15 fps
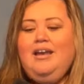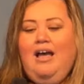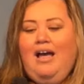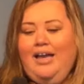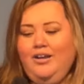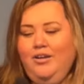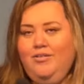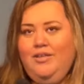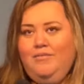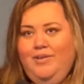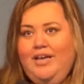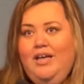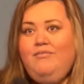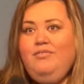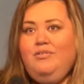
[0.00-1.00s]
Now, I know that
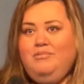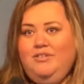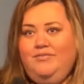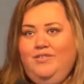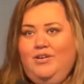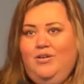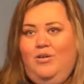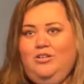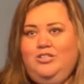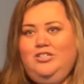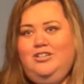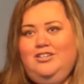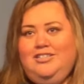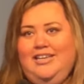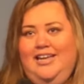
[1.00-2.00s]
we come from different
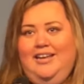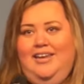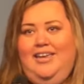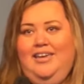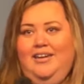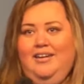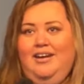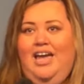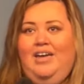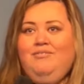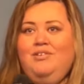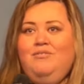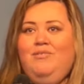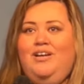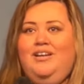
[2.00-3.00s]
cultures, and here
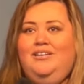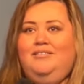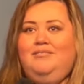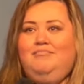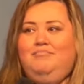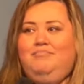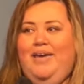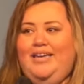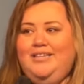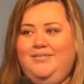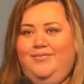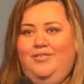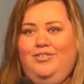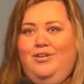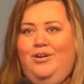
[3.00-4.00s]
everyone
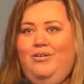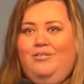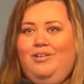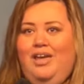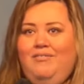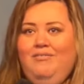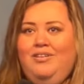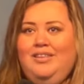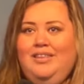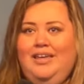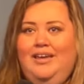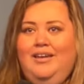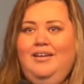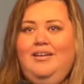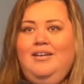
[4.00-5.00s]
pays for their own
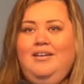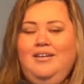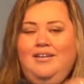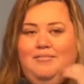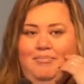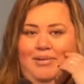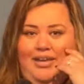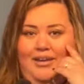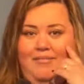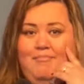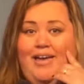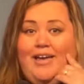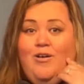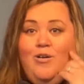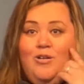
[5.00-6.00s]
everything, but in
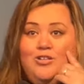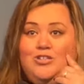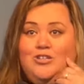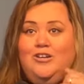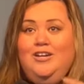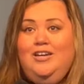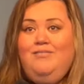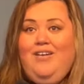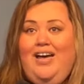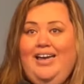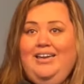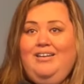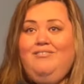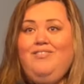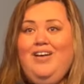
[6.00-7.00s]
my culture, if I
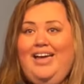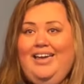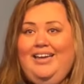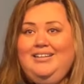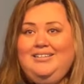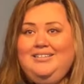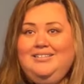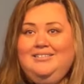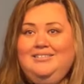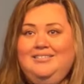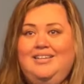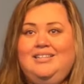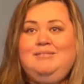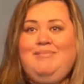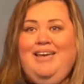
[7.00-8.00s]
invite,
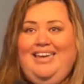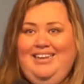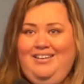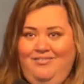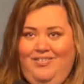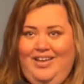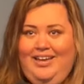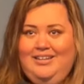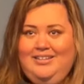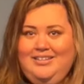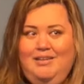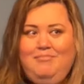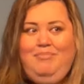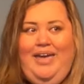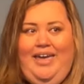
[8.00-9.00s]
it's my invite,
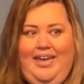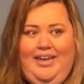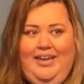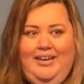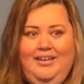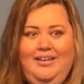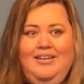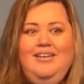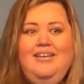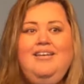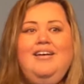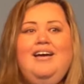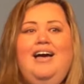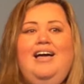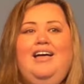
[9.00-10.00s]
I'm paying.
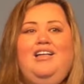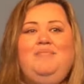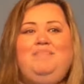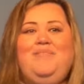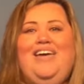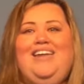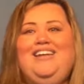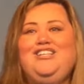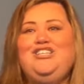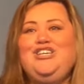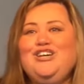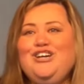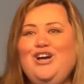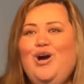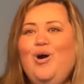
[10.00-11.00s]
And it
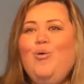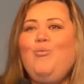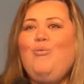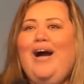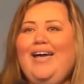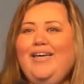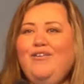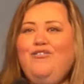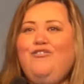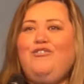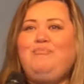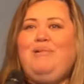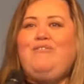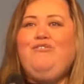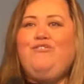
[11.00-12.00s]
took a while
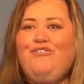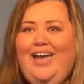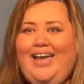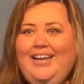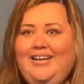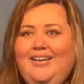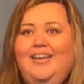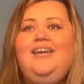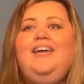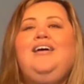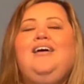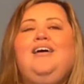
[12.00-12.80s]
for my friend